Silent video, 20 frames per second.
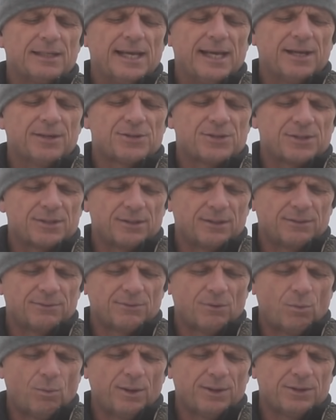And
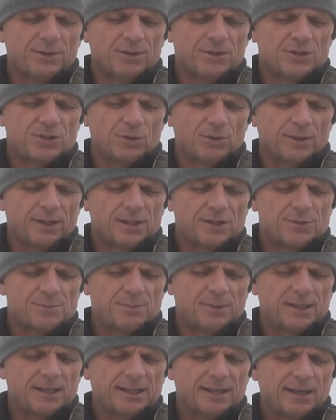Steve, what you're doing is
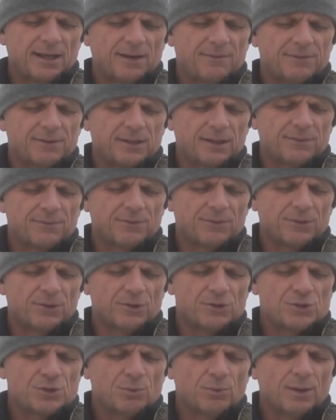being an advocate for
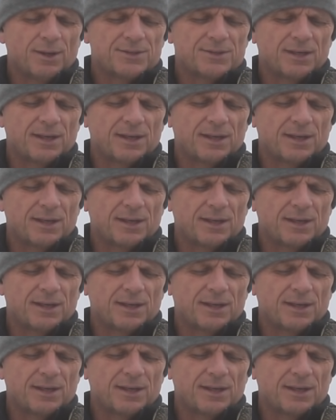those who want